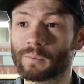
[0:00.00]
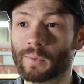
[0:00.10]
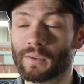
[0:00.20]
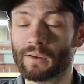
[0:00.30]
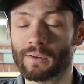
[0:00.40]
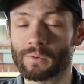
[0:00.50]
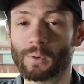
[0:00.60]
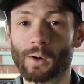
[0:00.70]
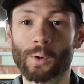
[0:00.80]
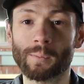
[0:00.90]
with the
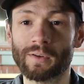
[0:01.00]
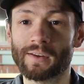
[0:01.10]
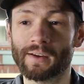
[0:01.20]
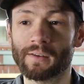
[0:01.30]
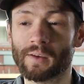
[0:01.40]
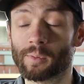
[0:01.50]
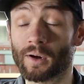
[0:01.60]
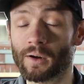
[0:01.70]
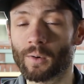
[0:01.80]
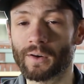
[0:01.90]
historic equipment taking the
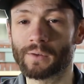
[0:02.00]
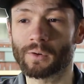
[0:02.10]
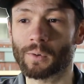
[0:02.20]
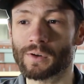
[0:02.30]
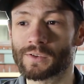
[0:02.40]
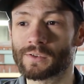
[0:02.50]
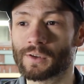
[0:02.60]
priority, of course.